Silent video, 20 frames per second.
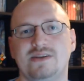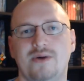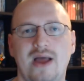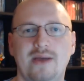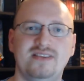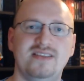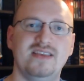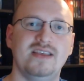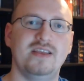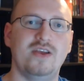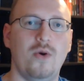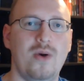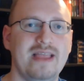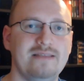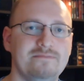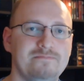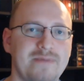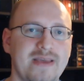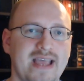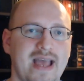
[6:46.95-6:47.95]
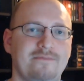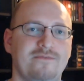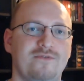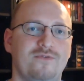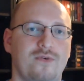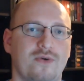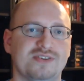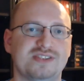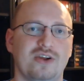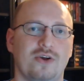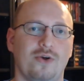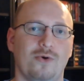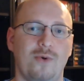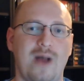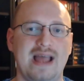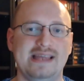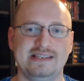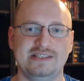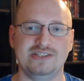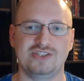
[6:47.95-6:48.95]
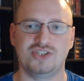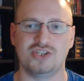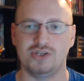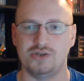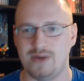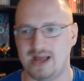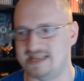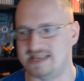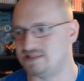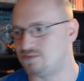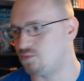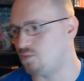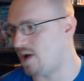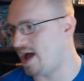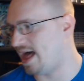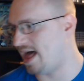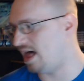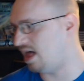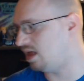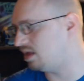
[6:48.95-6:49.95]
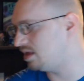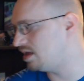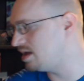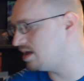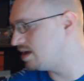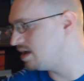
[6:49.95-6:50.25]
So I did go ahead and pick up Forza Horizon 2 as well.